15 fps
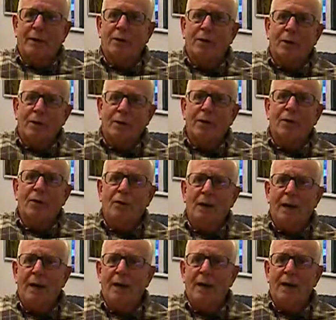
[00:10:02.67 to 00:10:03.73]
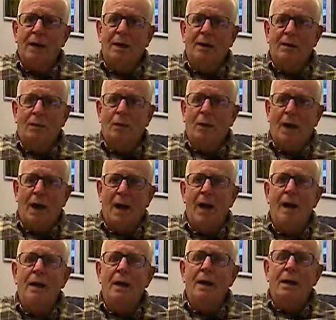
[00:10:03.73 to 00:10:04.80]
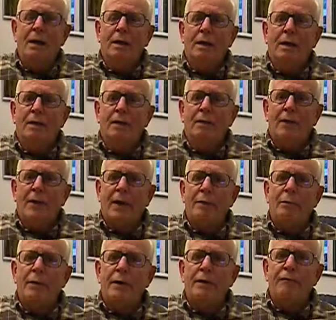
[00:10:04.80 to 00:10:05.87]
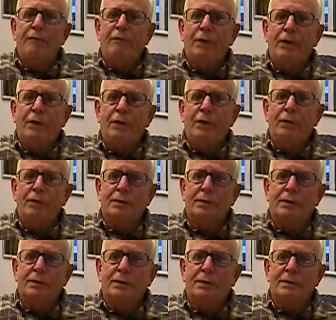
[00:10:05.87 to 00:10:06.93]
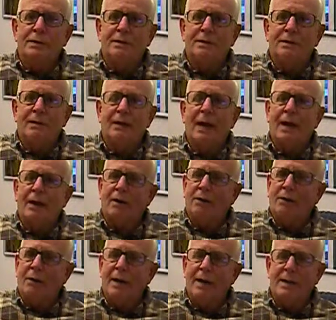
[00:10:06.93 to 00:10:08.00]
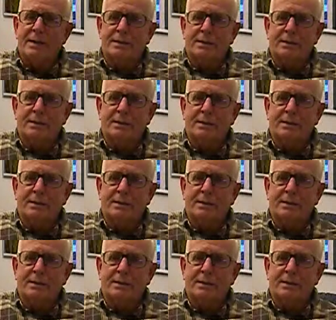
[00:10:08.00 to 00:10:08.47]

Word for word: that are going to go to hell. Why? They refuse that grace.